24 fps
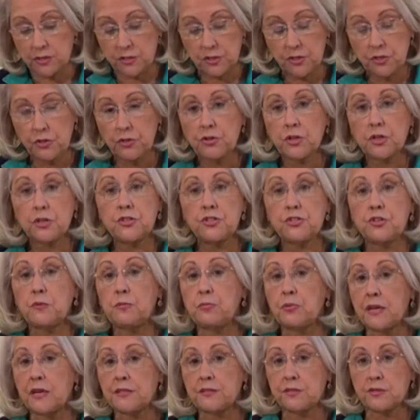And you can do
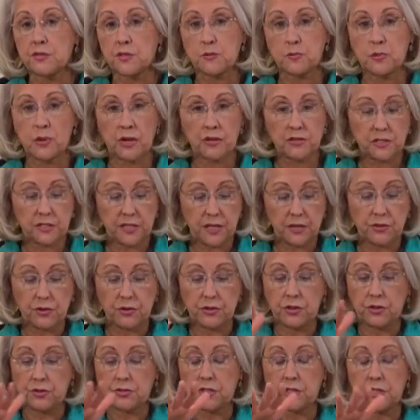Brussels sprouts either
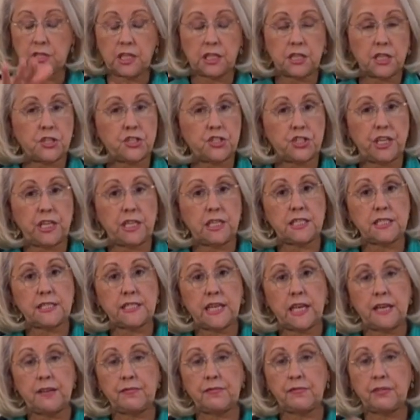using the Cuchina
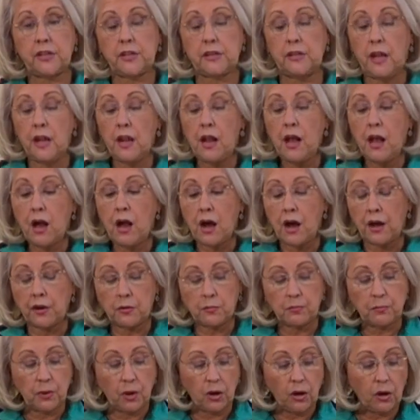Safe lid on a
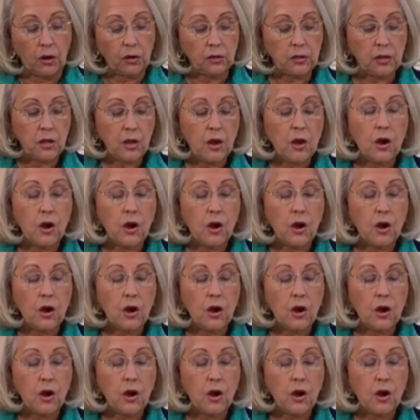bowl,